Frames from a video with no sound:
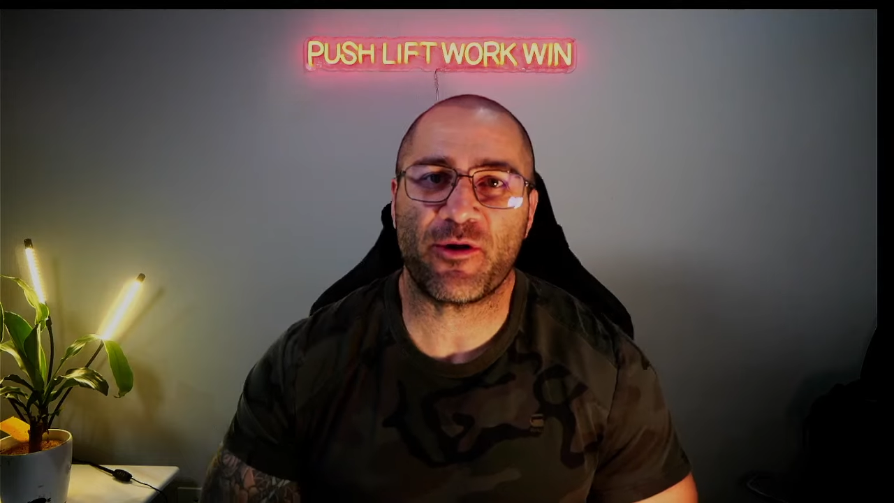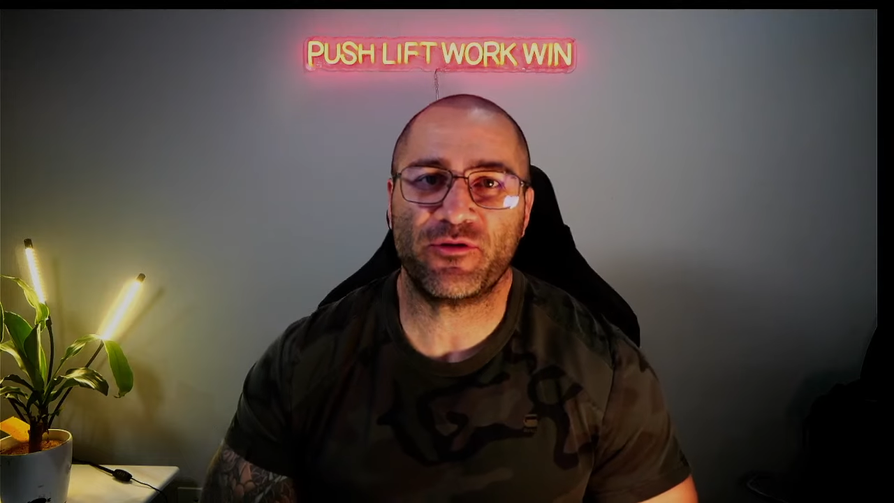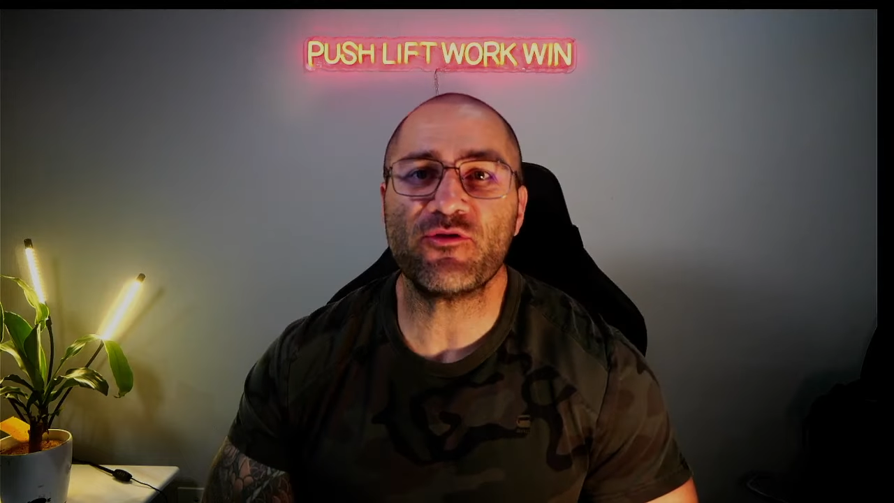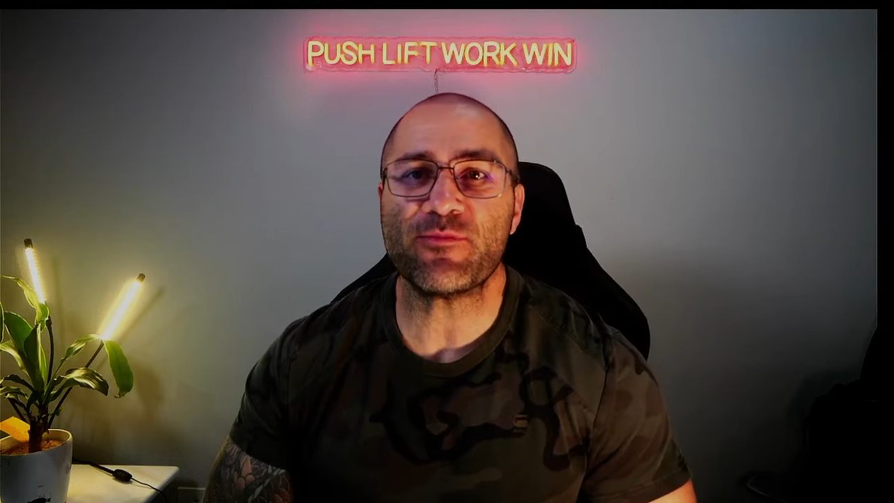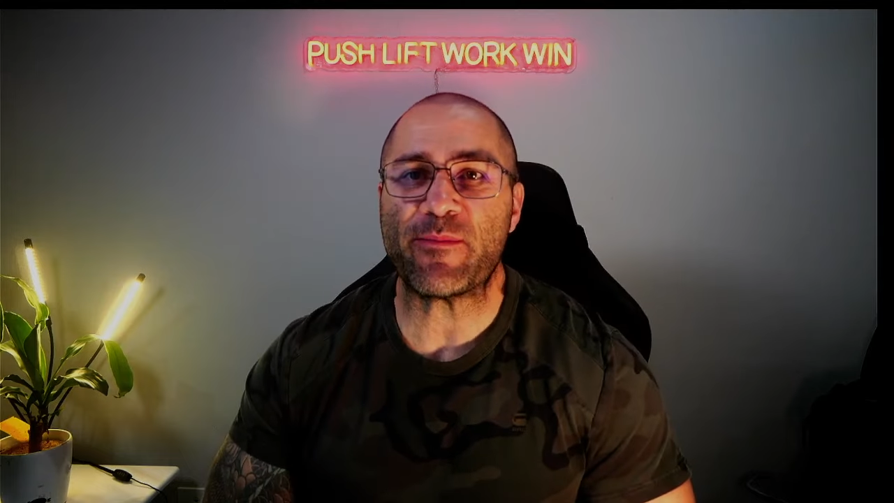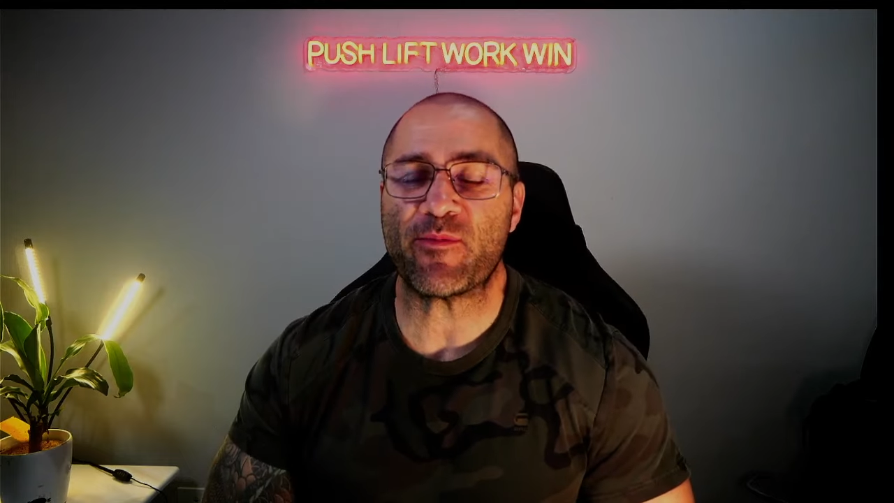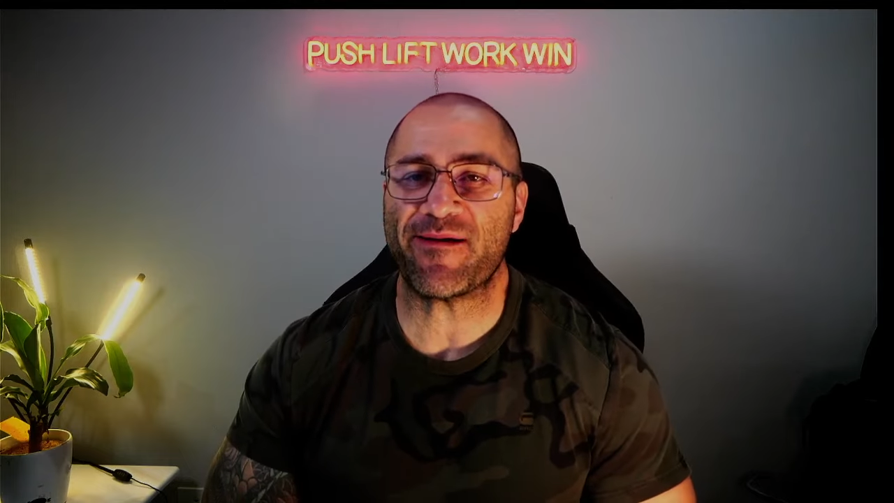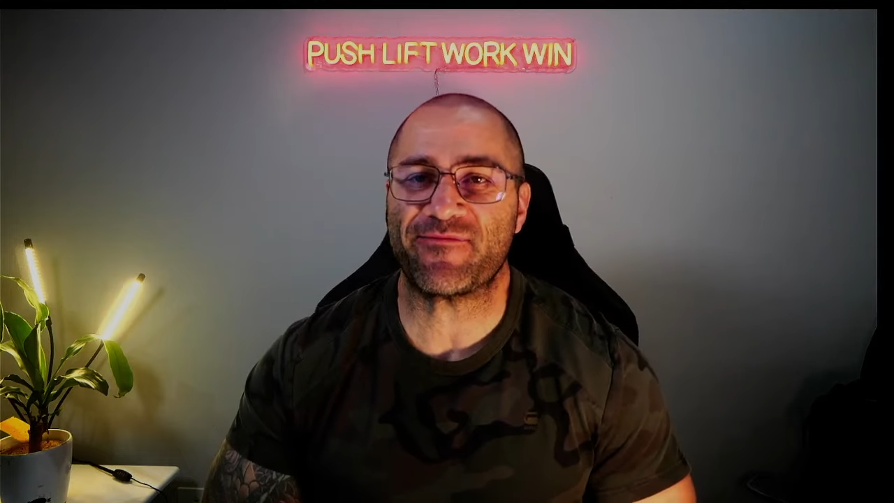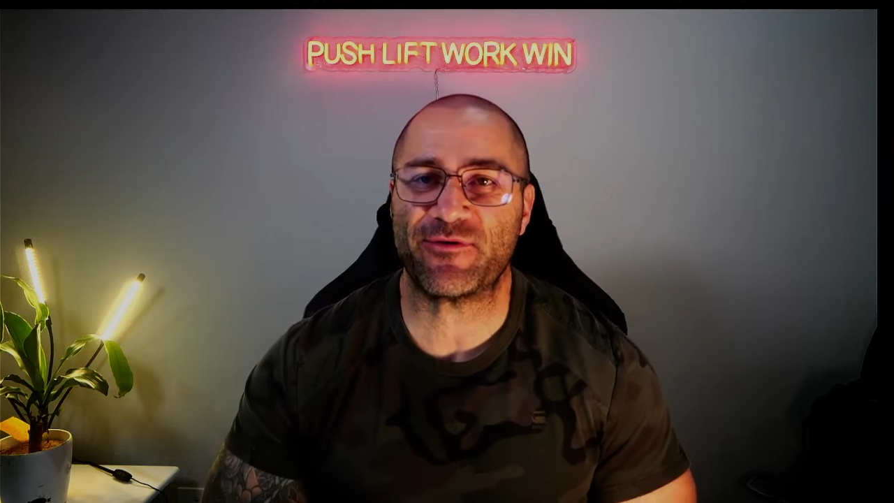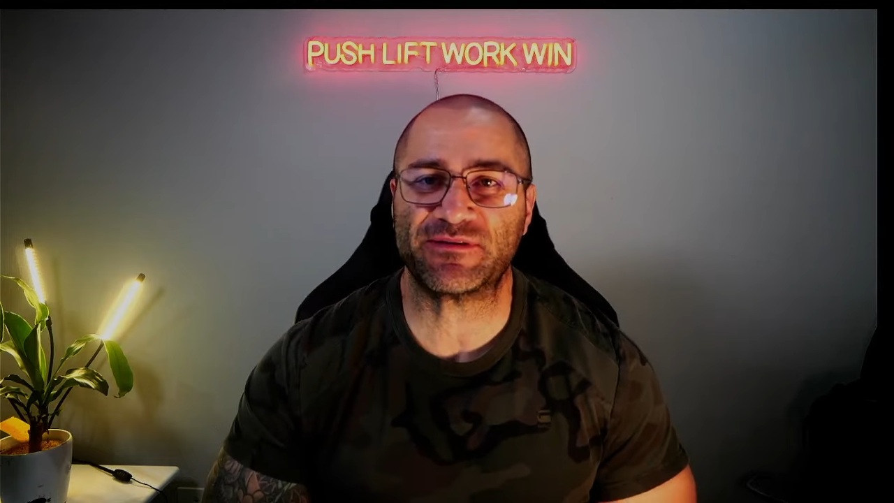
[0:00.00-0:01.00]
remember my
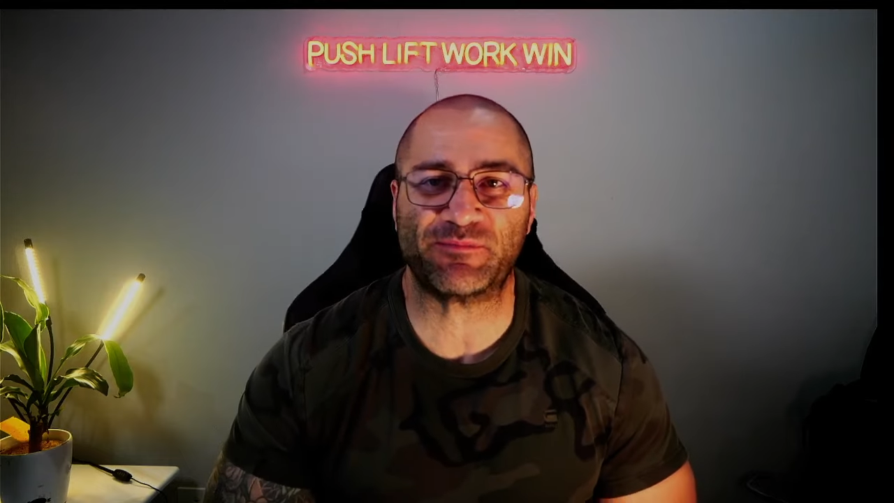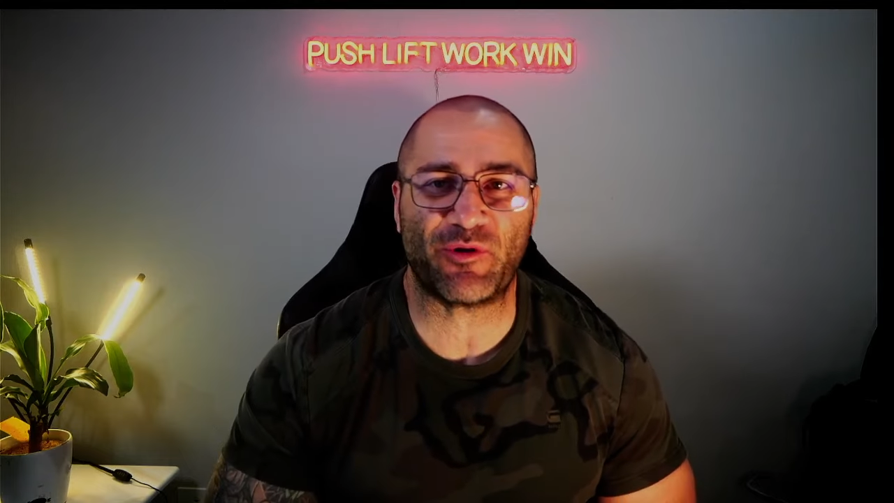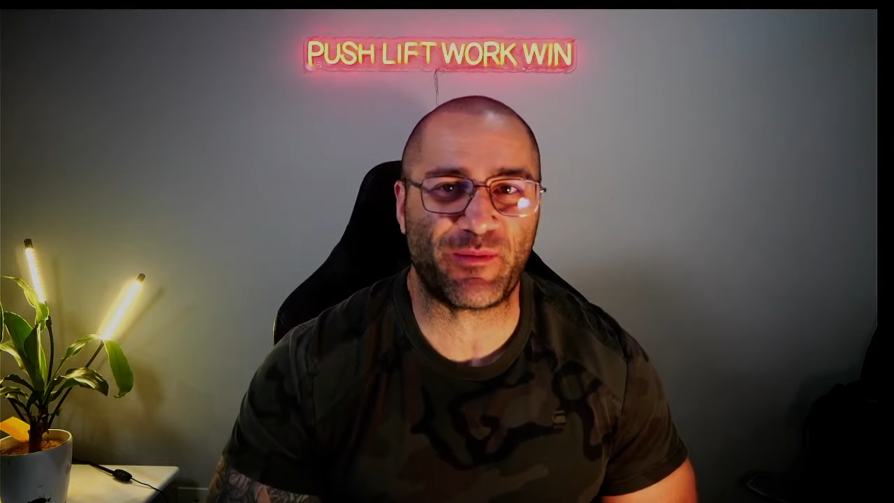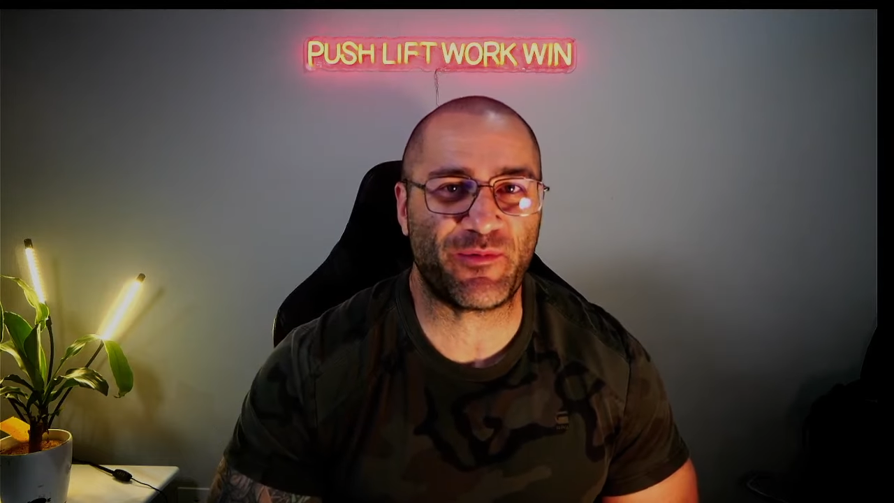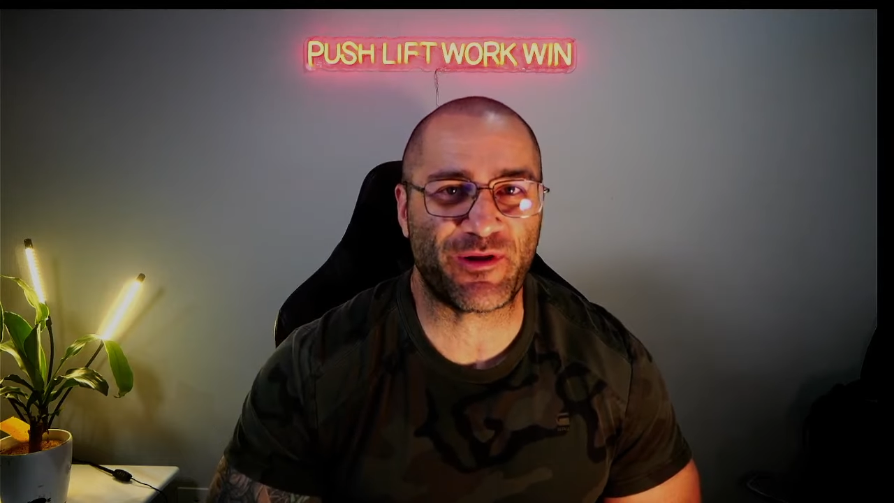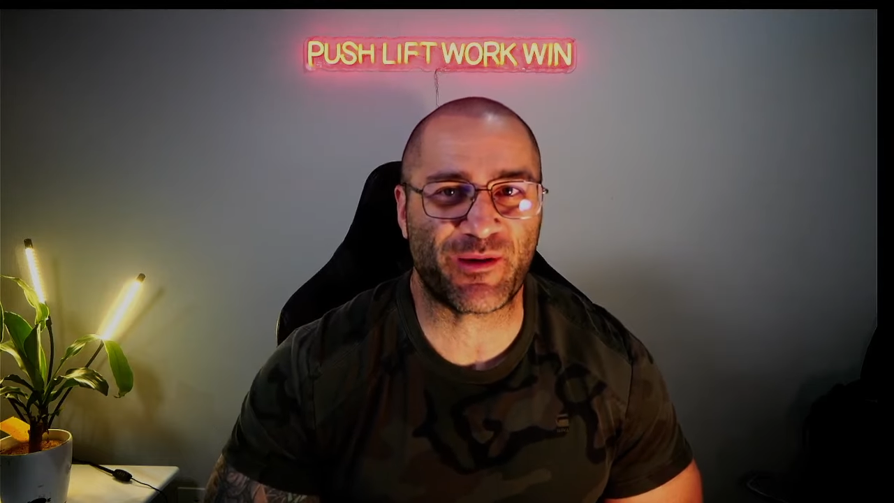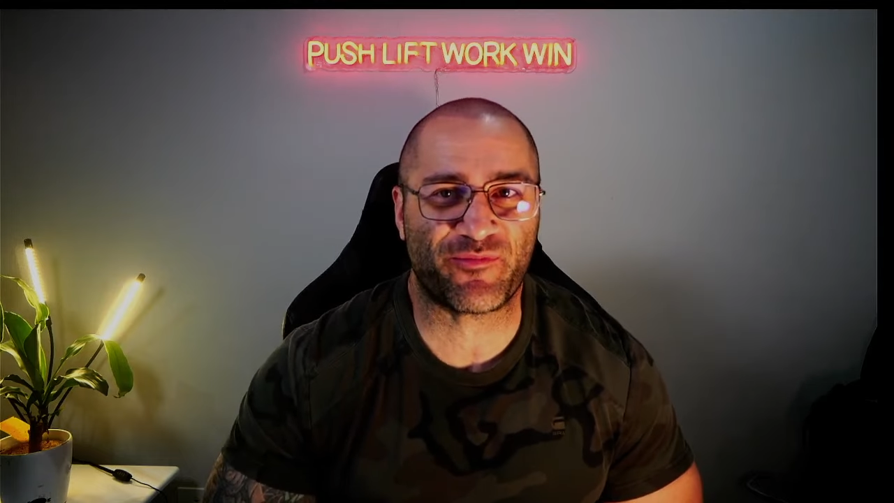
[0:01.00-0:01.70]
first bodybuilding prep.